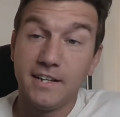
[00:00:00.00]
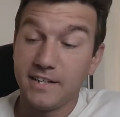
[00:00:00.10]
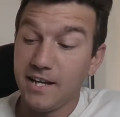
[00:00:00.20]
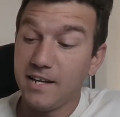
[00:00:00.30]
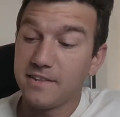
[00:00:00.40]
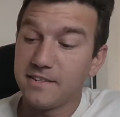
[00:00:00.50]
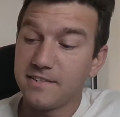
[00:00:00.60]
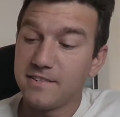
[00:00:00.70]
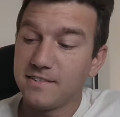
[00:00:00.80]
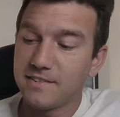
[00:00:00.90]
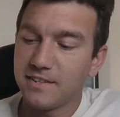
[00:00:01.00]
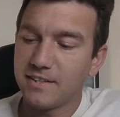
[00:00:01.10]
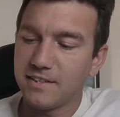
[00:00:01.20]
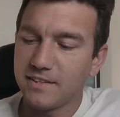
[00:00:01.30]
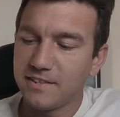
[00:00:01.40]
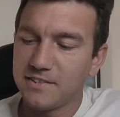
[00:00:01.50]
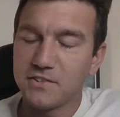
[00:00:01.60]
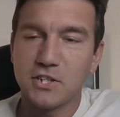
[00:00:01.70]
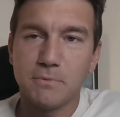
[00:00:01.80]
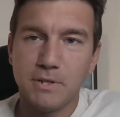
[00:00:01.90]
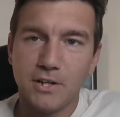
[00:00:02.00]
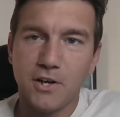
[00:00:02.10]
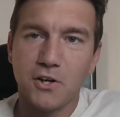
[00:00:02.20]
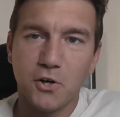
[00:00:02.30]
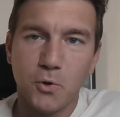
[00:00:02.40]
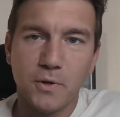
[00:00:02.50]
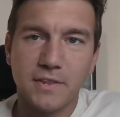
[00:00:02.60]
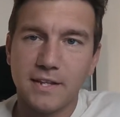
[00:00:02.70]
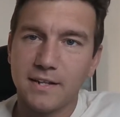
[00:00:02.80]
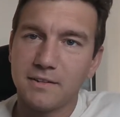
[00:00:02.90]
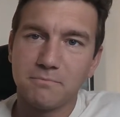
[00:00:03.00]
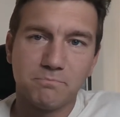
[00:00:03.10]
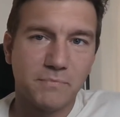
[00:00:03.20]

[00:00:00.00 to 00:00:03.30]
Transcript: yeah, this is uh, this is going to be an ongoing thing.